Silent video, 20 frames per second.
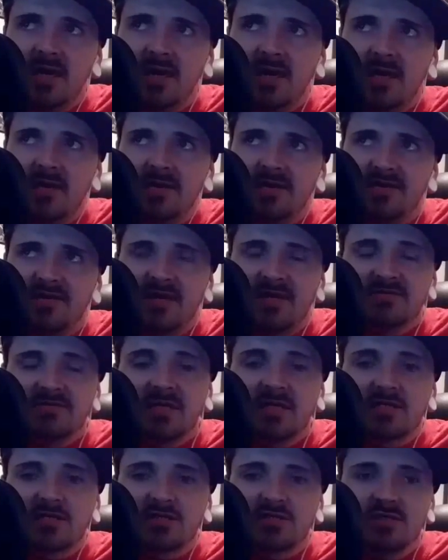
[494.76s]
and that's
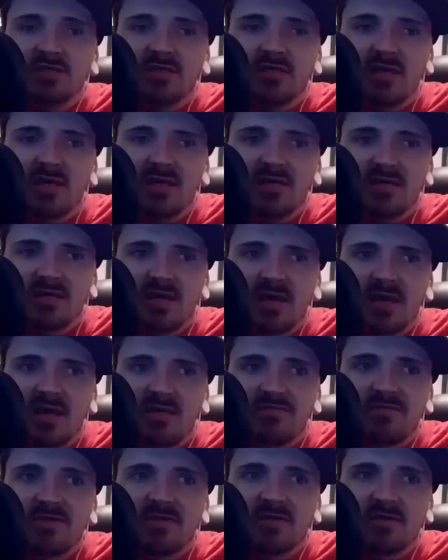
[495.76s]
actually,
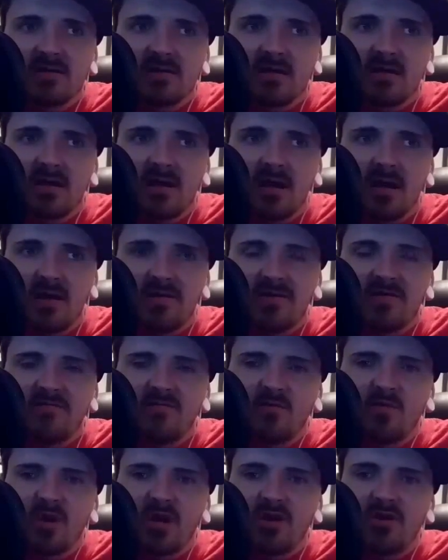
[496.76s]
I think
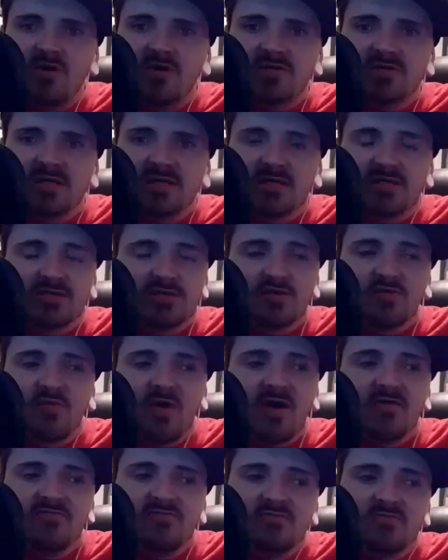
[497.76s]
from what I heard, it's like a
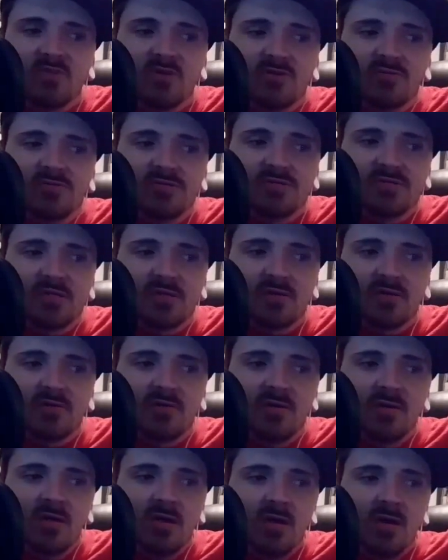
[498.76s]
survival mode.
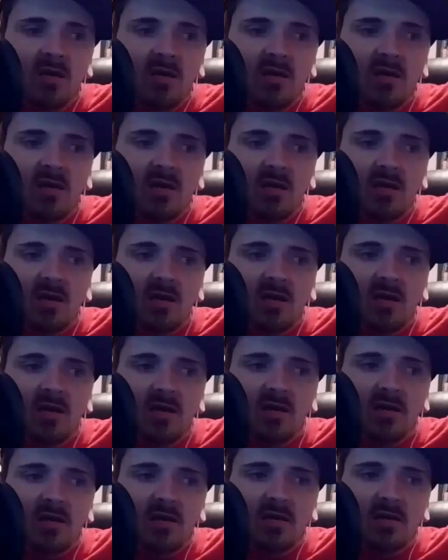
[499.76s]
So
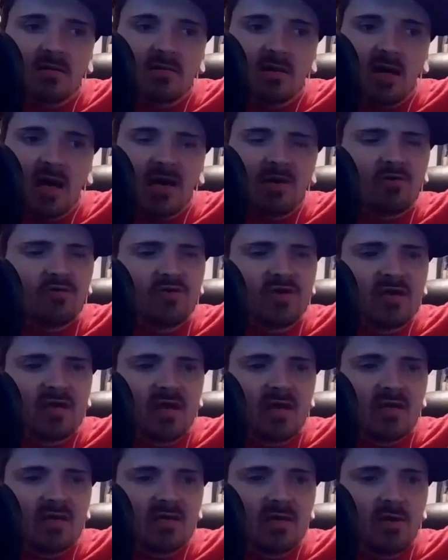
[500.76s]
I don't think
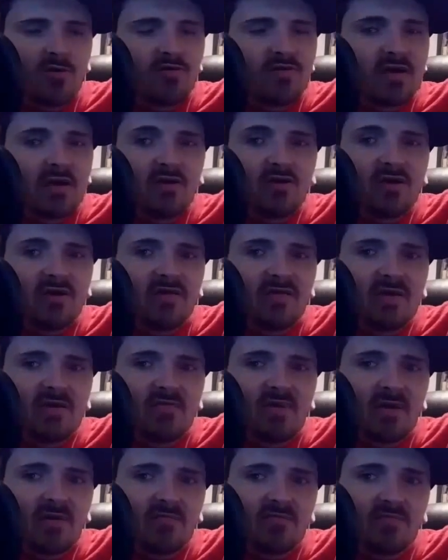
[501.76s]
I heard anything
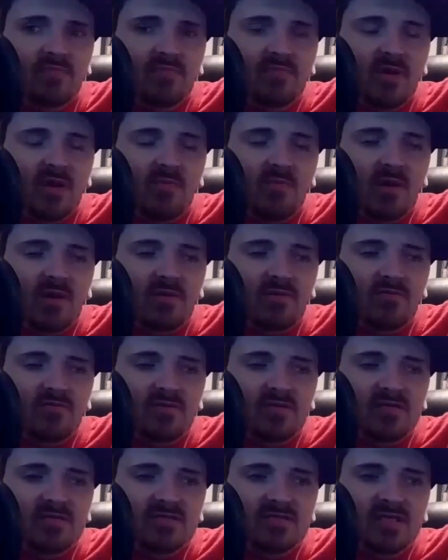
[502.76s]
about a
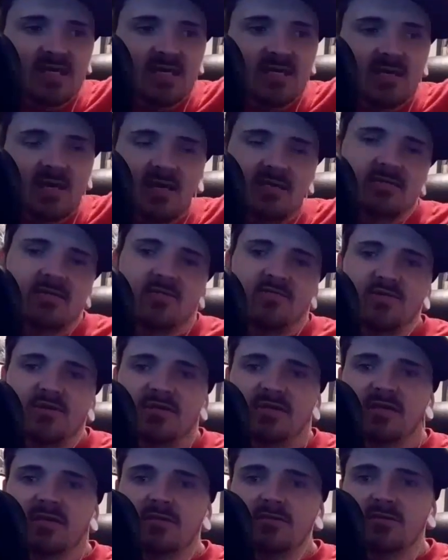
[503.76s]
release date. I
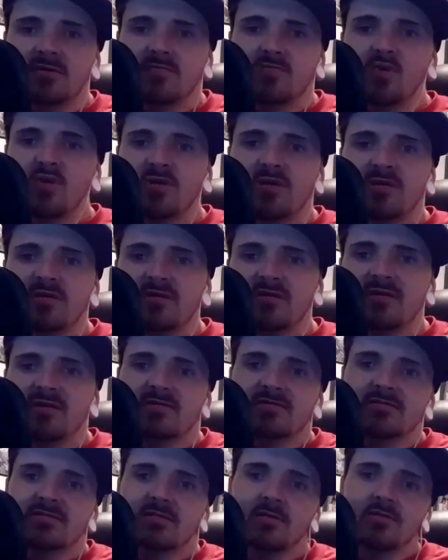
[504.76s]
definitely need to look more into
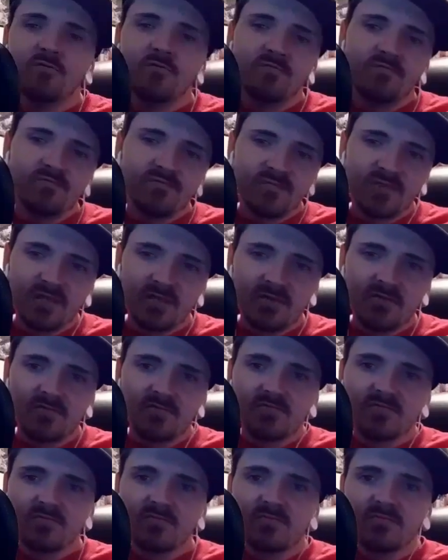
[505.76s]
this, so
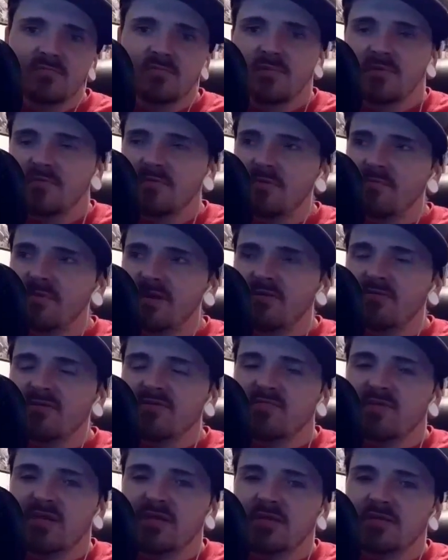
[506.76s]
bear
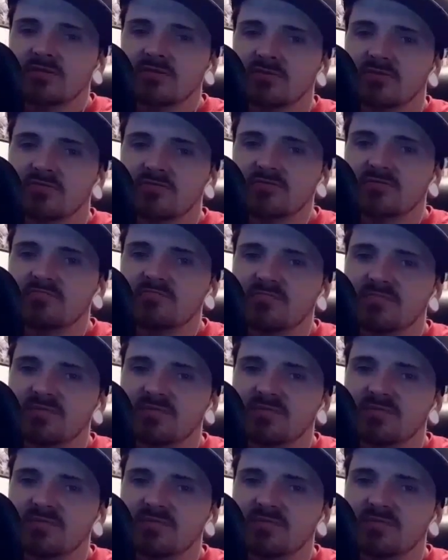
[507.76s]
with me here. So